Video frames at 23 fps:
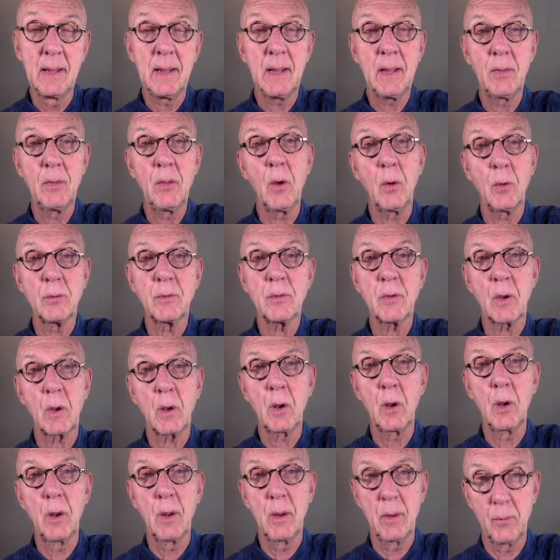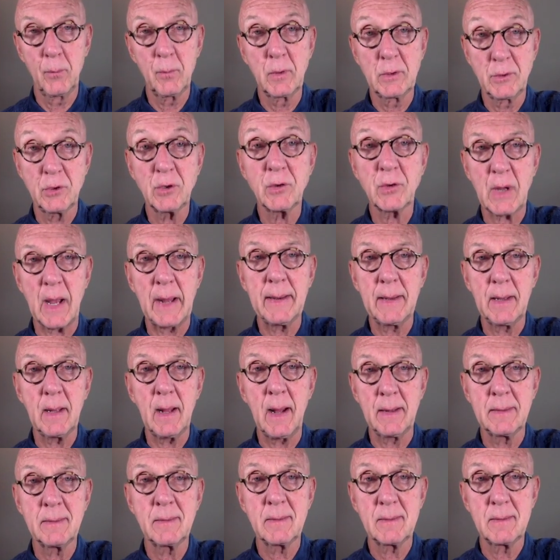in those that were just getting
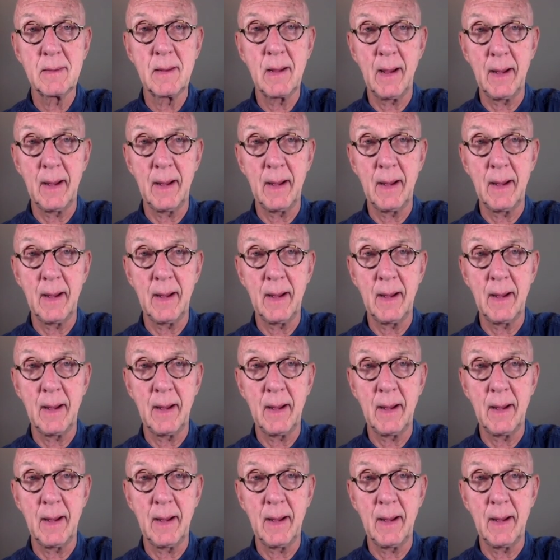on